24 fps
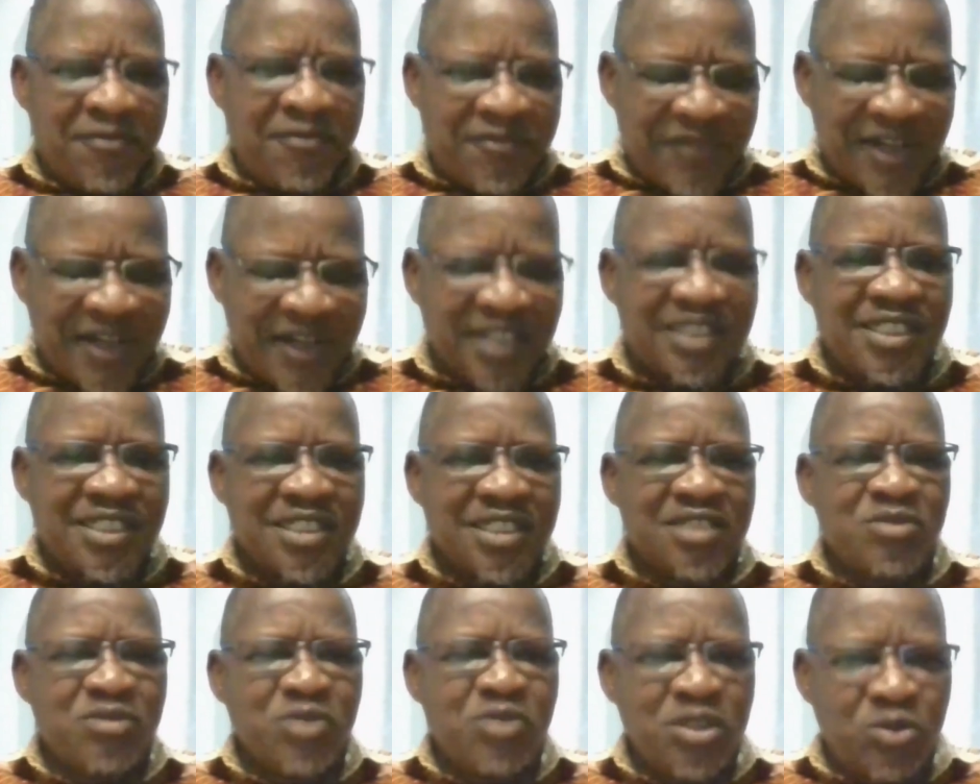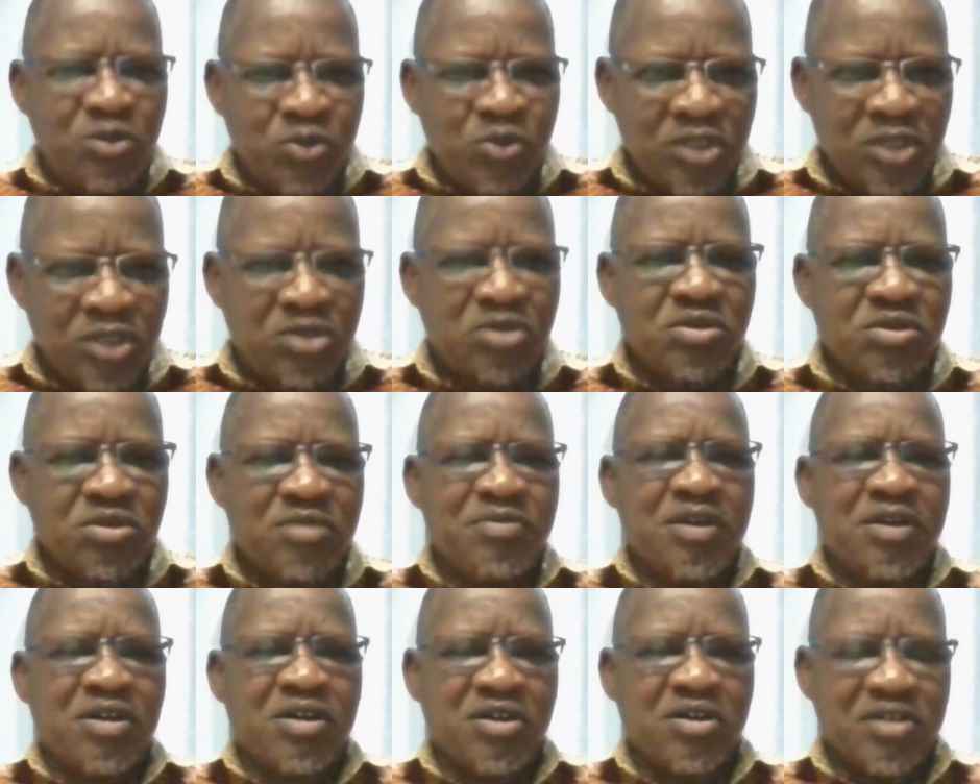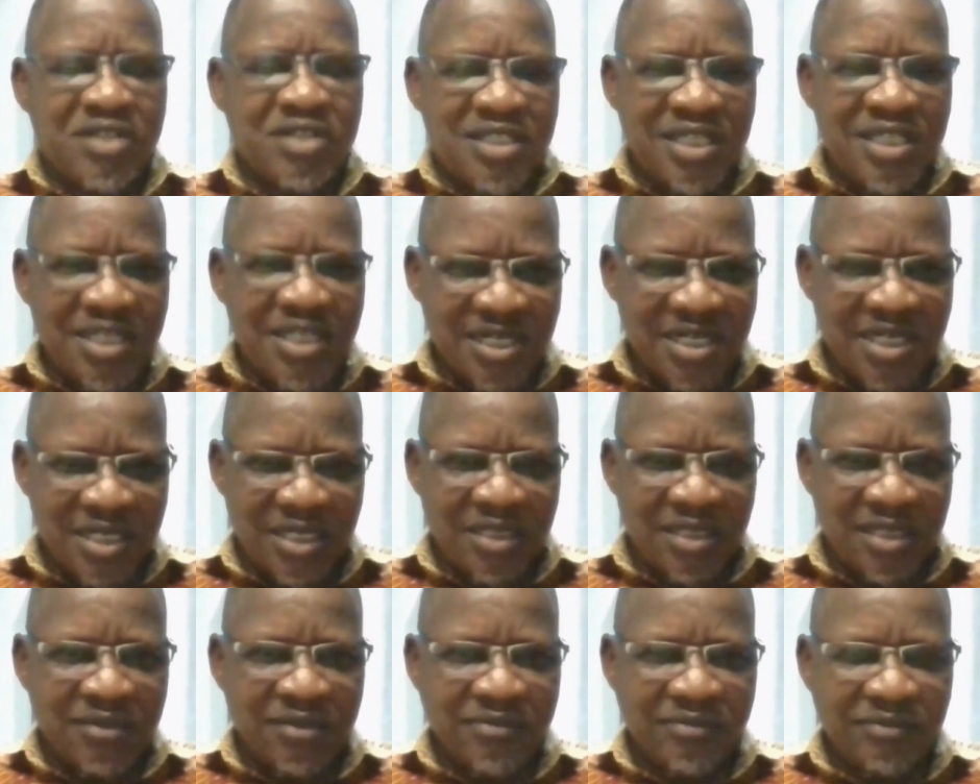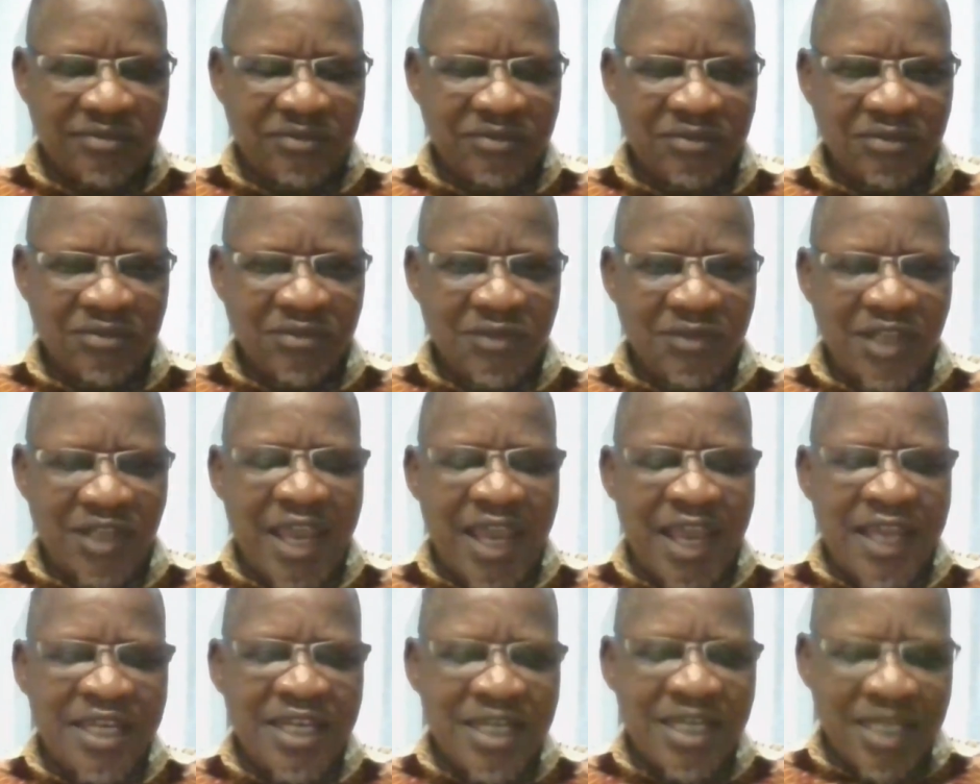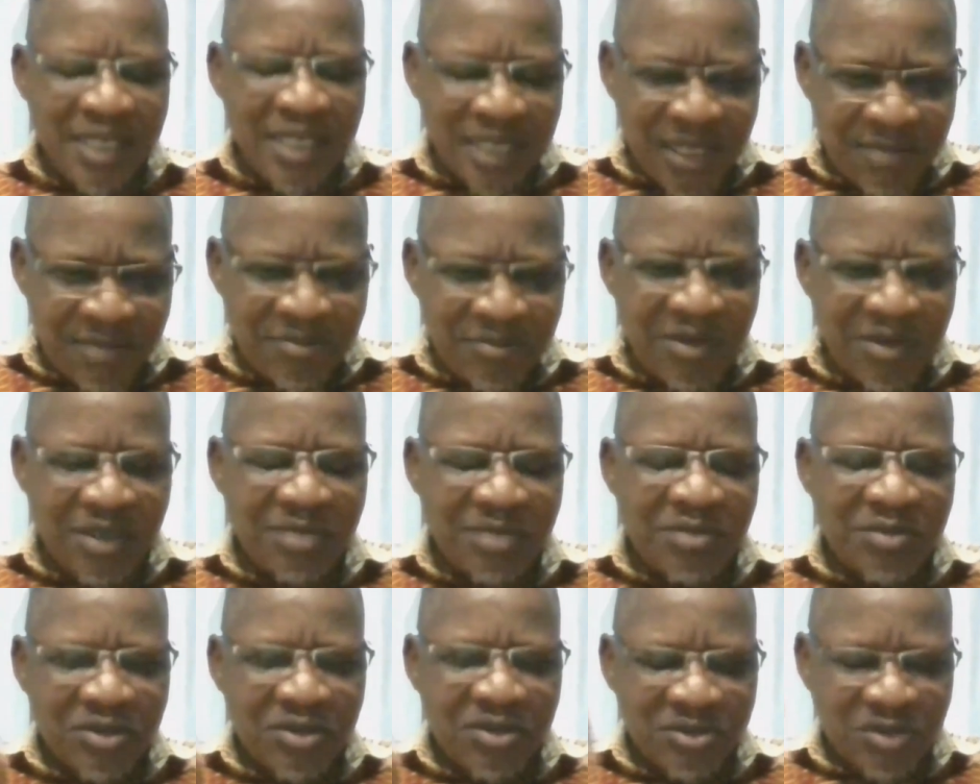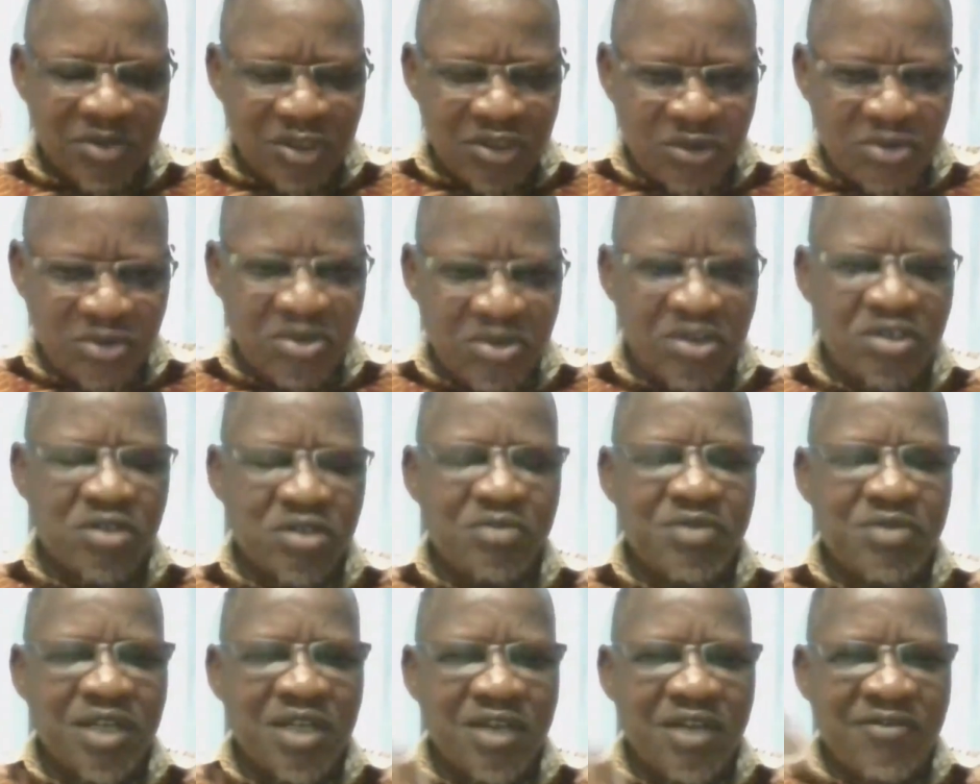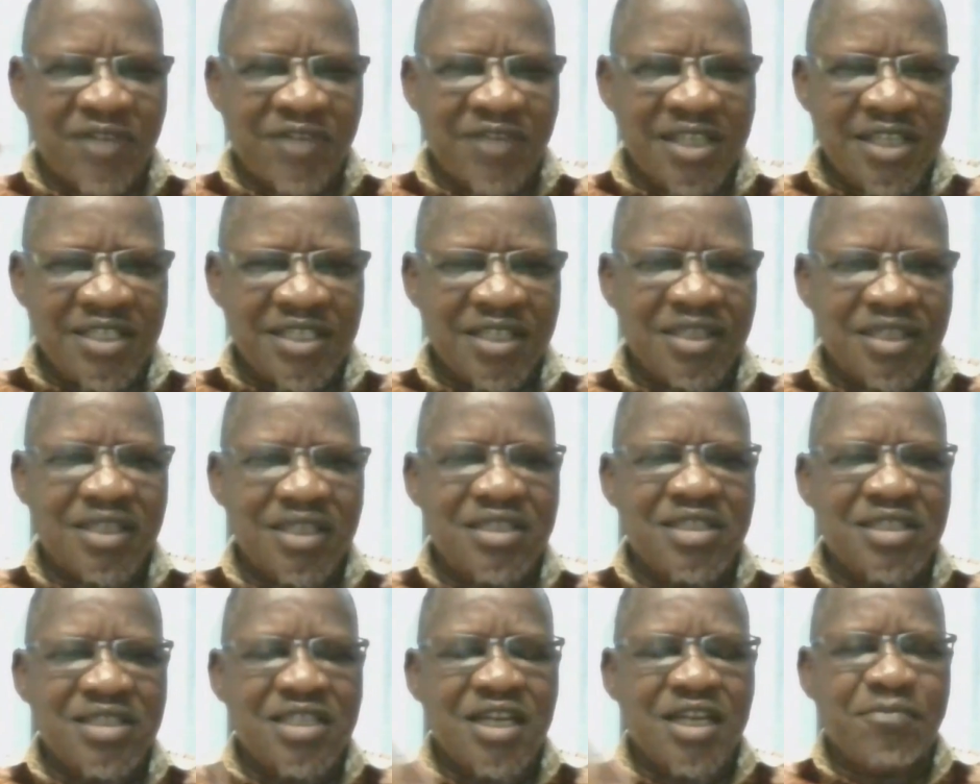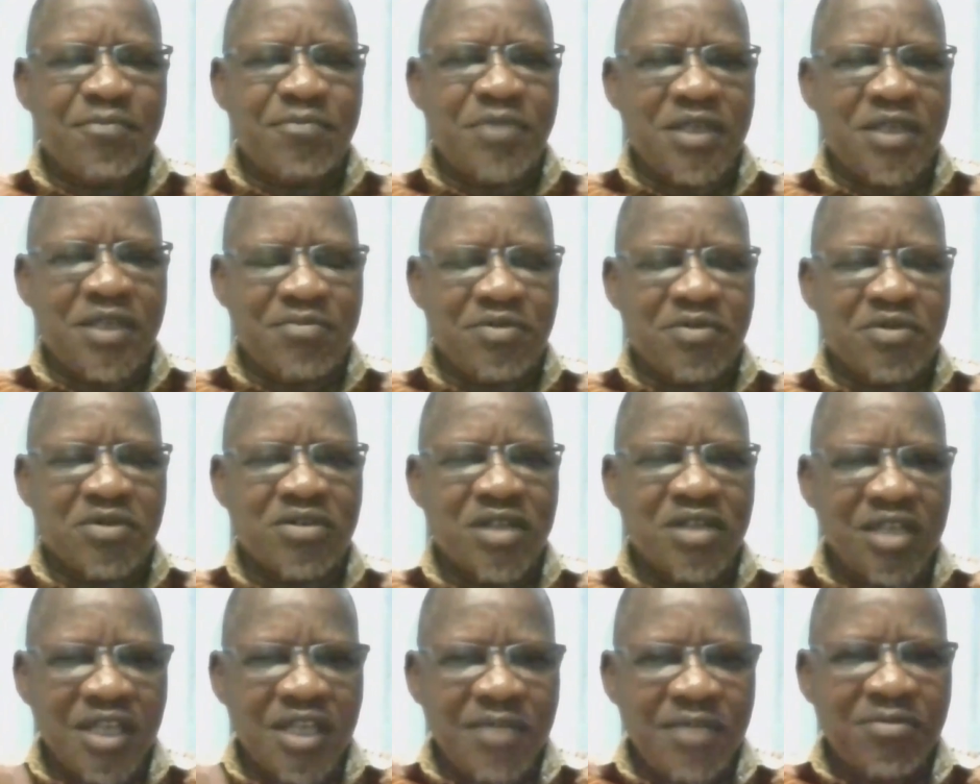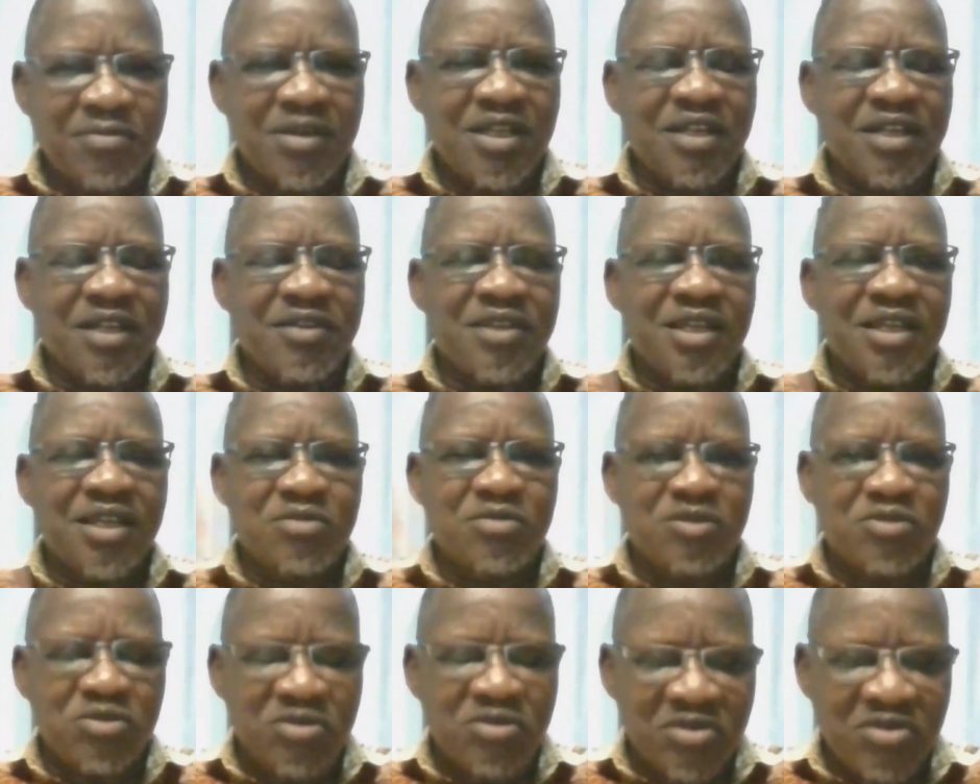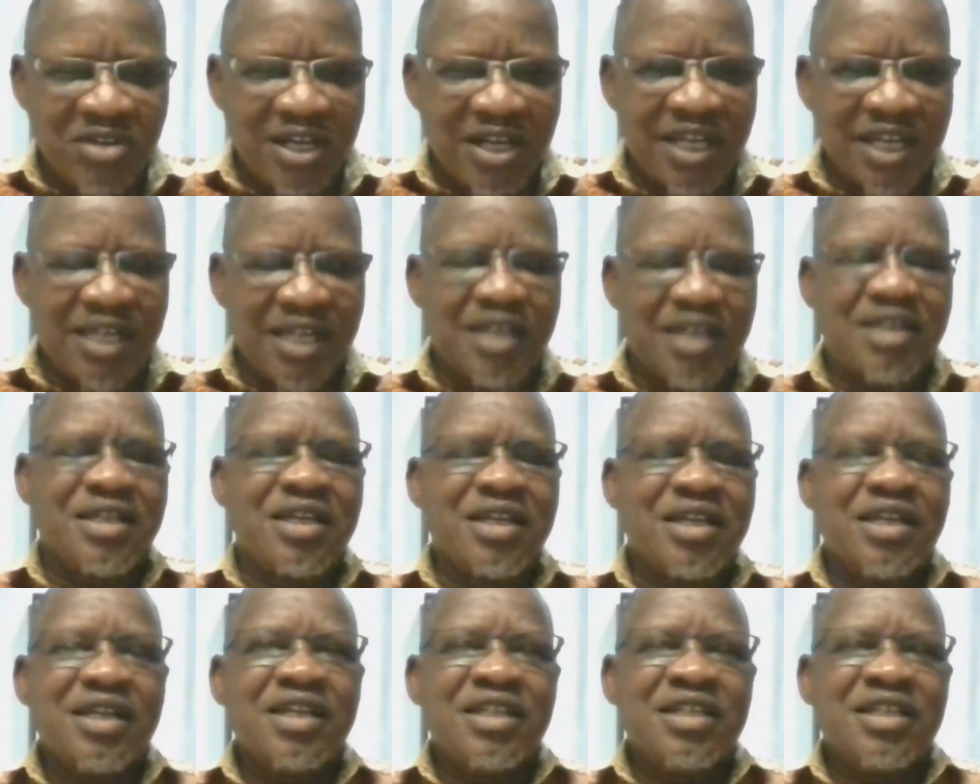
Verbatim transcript: factors which we should be considering and enabling, because we should also be advising these young people, enabling them to go ahead.